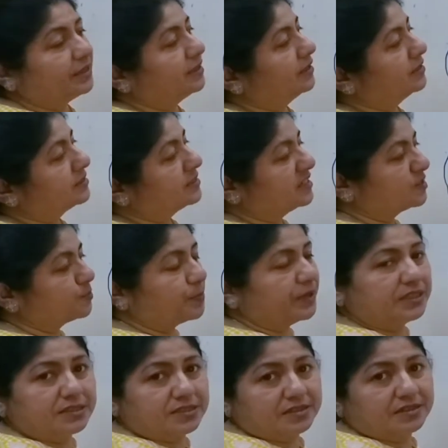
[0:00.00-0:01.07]
the
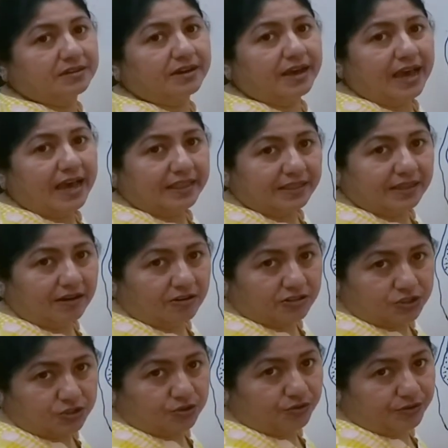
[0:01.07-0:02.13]
suspensor and the
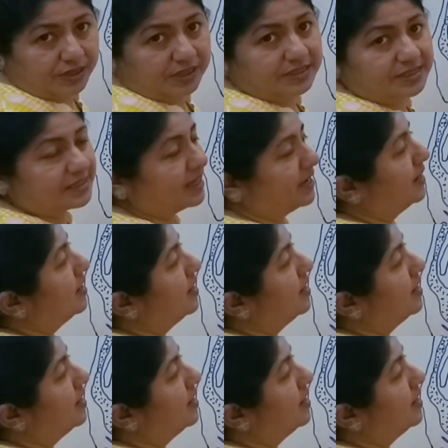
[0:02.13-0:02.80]
haustorial cell.